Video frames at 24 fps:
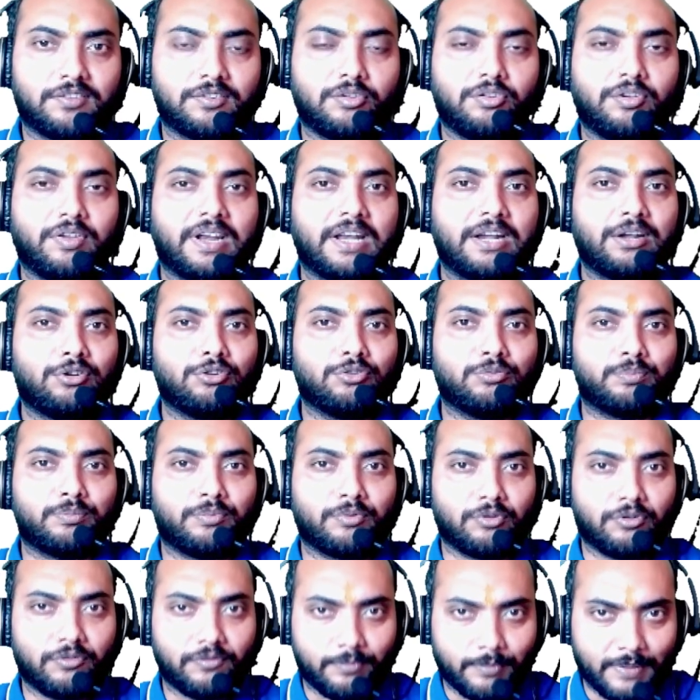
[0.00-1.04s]
so you need to
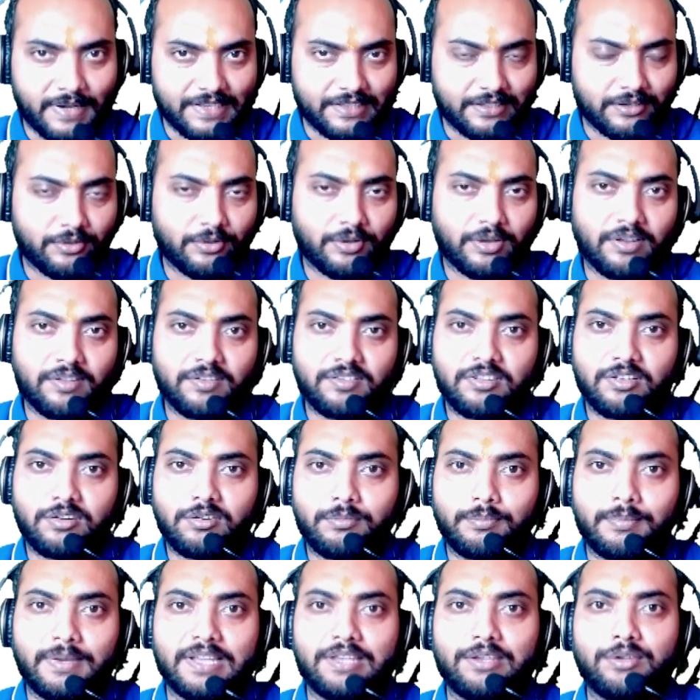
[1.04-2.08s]
prove Pythagoras
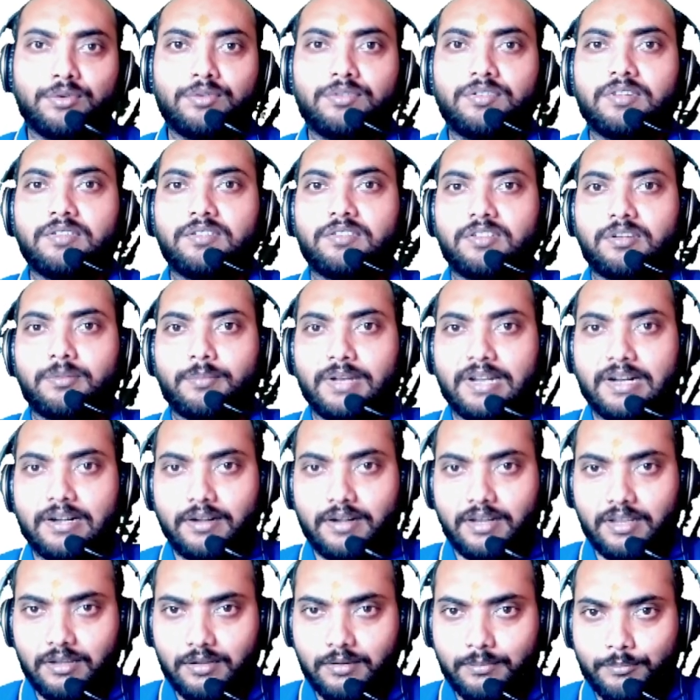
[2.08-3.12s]
theorem by using
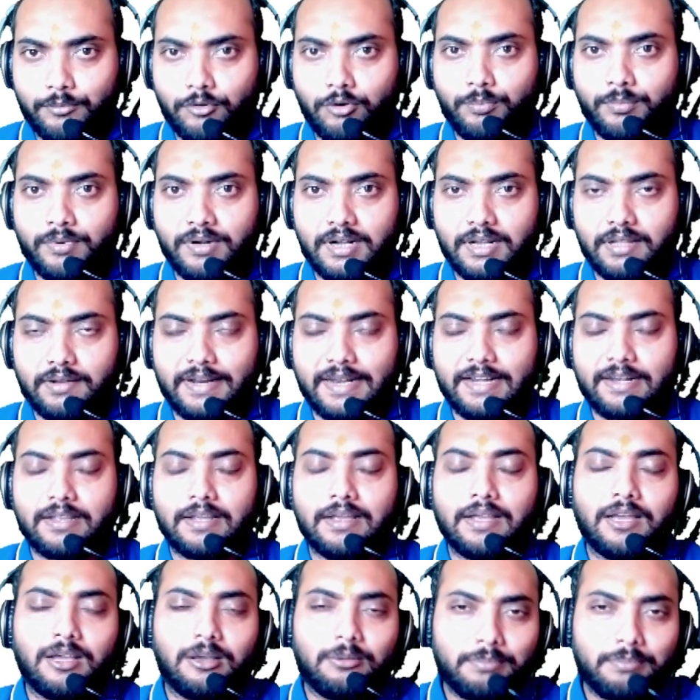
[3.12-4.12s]
similarity property, right?